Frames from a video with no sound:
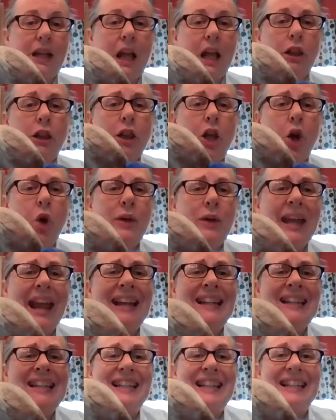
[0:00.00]

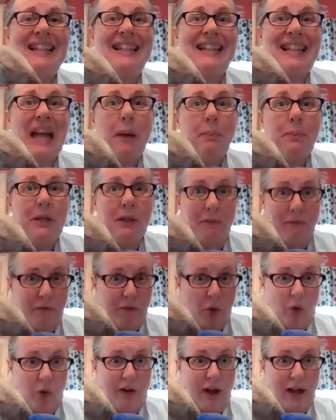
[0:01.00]
locates the septum
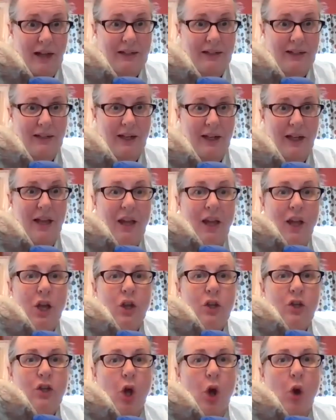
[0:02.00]
for us.
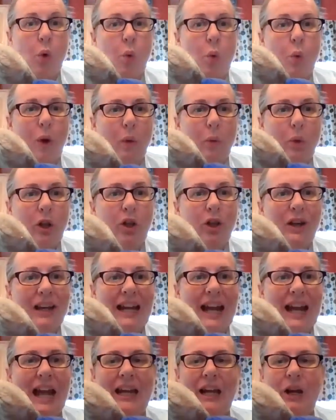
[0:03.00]
So what we're looking
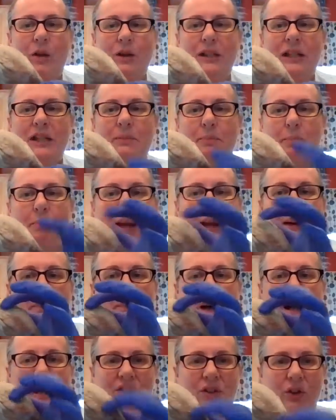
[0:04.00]
at here is this big
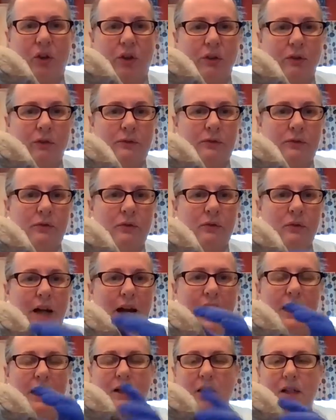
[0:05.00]
muscle,
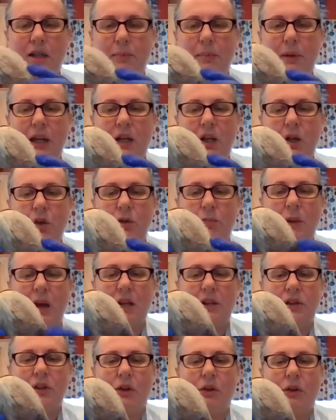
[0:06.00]
right? This big, huge
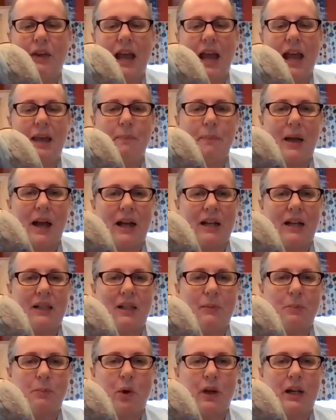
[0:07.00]
muscle. The apex
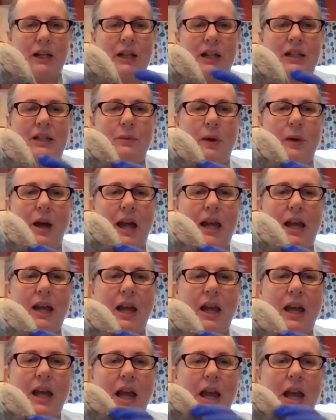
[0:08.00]
is pointing this way.
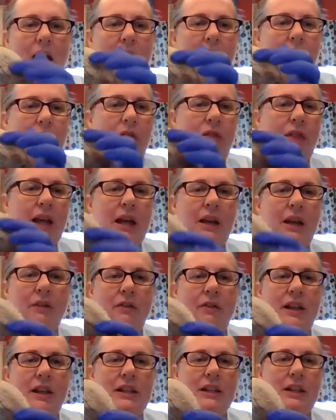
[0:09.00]
If you think
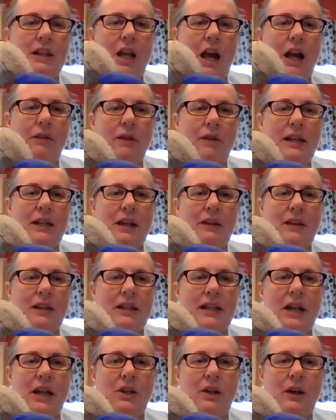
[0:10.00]
of this line right down the
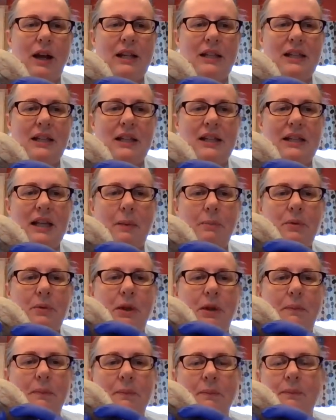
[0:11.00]
center as the
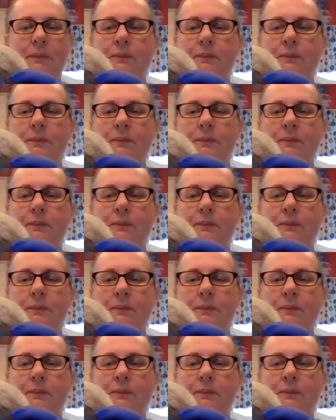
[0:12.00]
septum,